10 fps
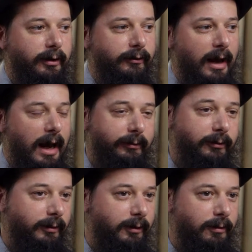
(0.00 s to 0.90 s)
is
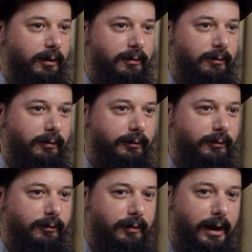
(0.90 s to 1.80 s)
absolutely critical
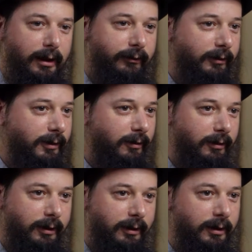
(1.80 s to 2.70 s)
to any
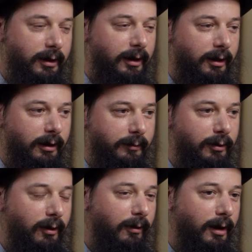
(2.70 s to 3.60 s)
security
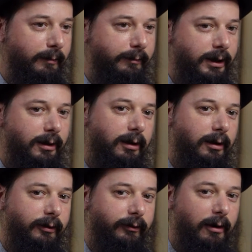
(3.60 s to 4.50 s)
program
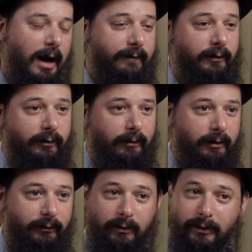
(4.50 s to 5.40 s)
because our
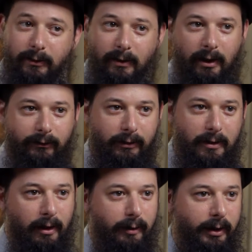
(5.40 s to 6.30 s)
adversaries are utilizing
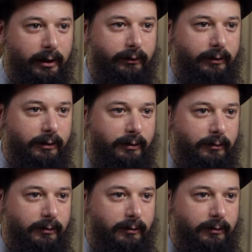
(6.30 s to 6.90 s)
automation.